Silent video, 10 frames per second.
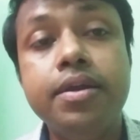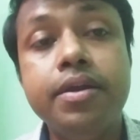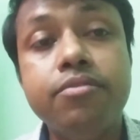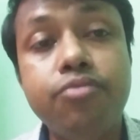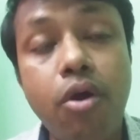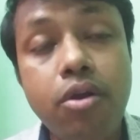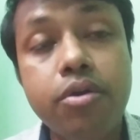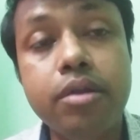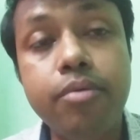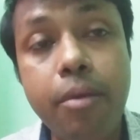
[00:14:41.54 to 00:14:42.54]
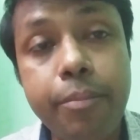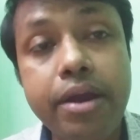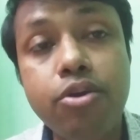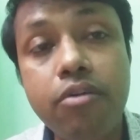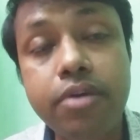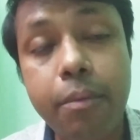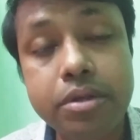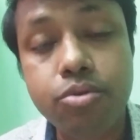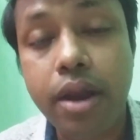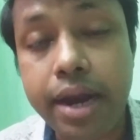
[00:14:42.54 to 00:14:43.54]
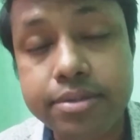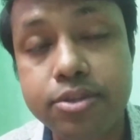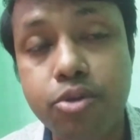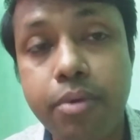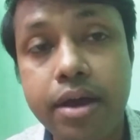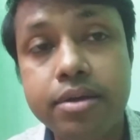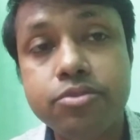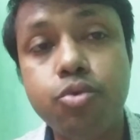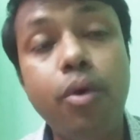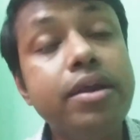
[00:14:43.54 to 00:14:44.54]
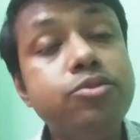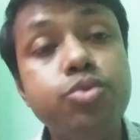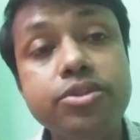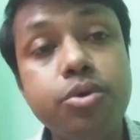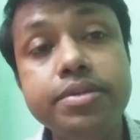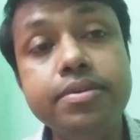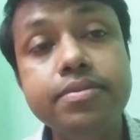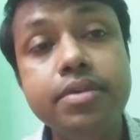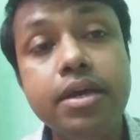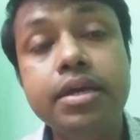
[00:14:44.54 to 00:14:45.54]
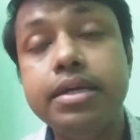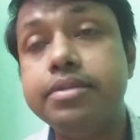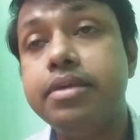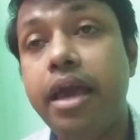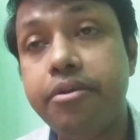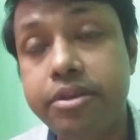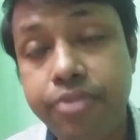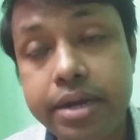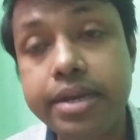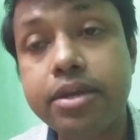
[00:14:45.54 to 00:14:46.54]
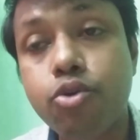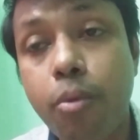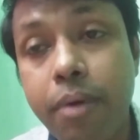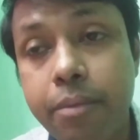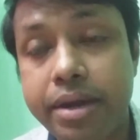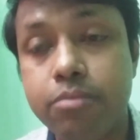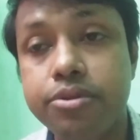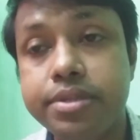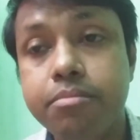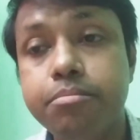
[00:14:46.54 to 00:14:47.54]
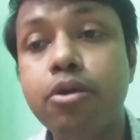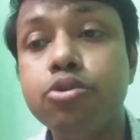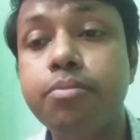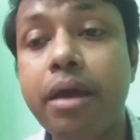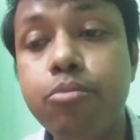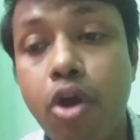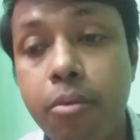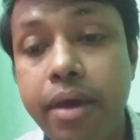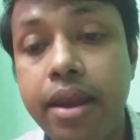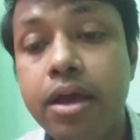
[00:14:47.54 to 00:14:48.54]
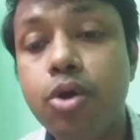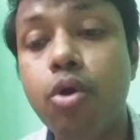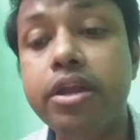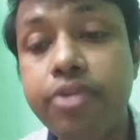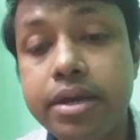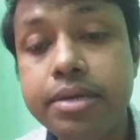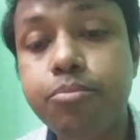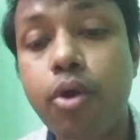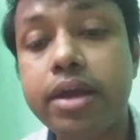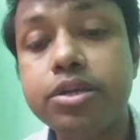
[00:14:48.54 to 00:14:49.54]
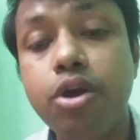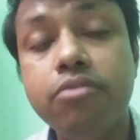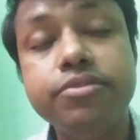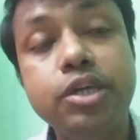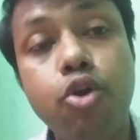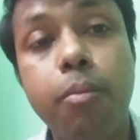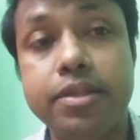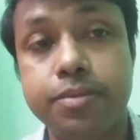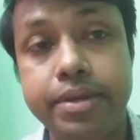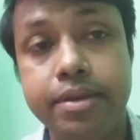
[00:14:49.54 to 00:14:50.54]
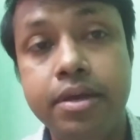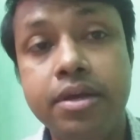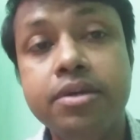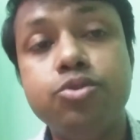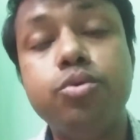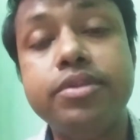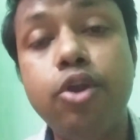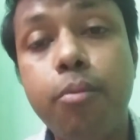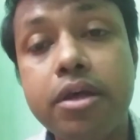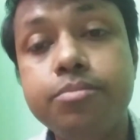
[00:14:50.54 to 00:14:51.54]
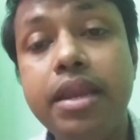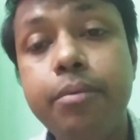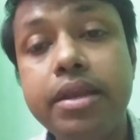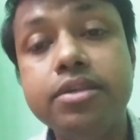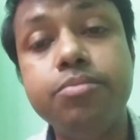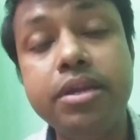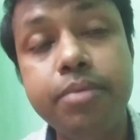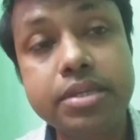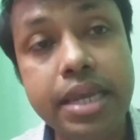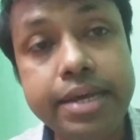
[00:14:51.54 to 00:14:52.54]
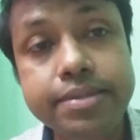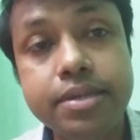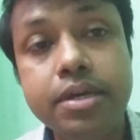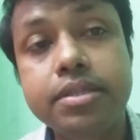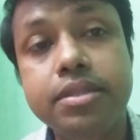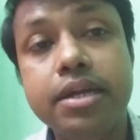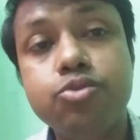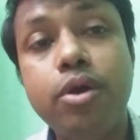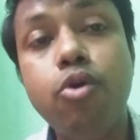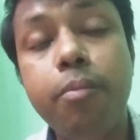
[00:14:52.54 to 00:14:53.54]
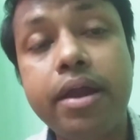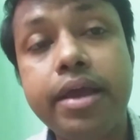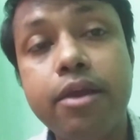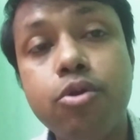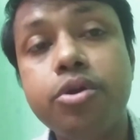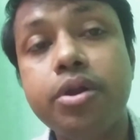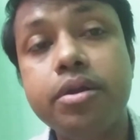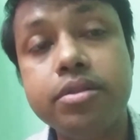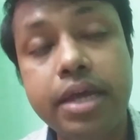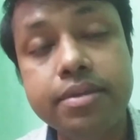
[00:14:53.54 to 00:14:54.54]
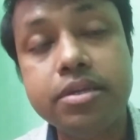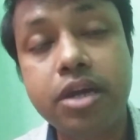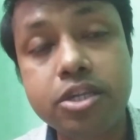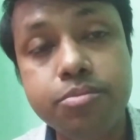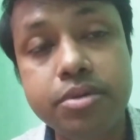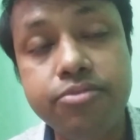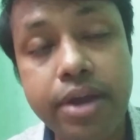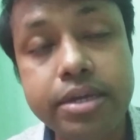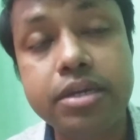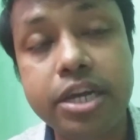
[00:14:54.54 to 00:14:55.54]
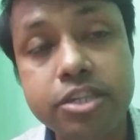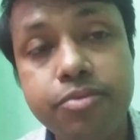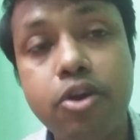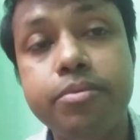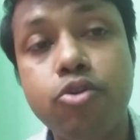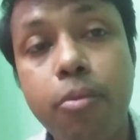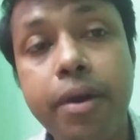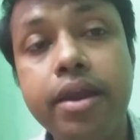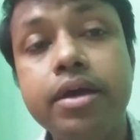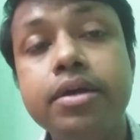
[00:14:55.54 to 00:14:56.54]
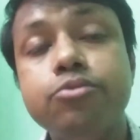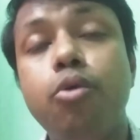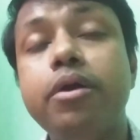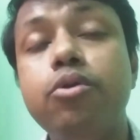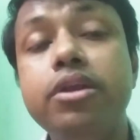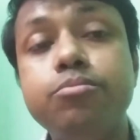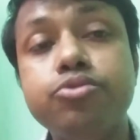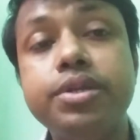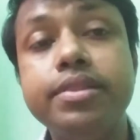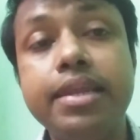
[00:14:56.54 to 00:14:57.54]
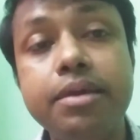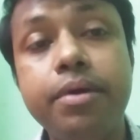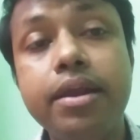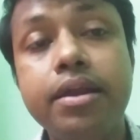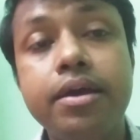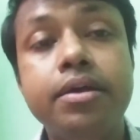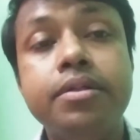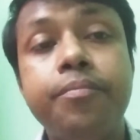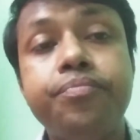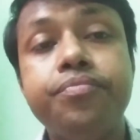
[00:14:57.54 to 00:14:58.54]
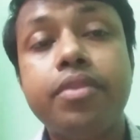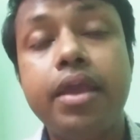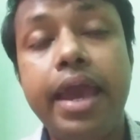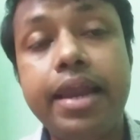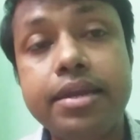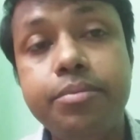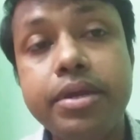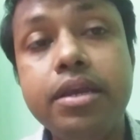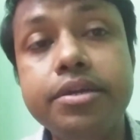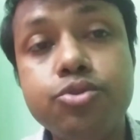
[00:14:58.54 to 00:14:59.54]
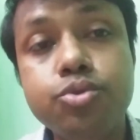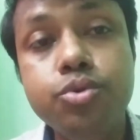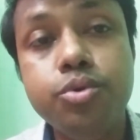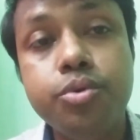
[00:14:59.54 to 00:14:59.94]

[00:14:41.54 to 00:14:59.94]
for development of hepatocellular carcinoma. So what is Wilson disease? It's a defect in copper metabolism because of abnormal or defective production of ceruloplasmin. So ceruloplasmin level is very much less. That's why copper cannot, there is a defect in transfer of the copper. Copper will deposit in the liver and ultimately leads to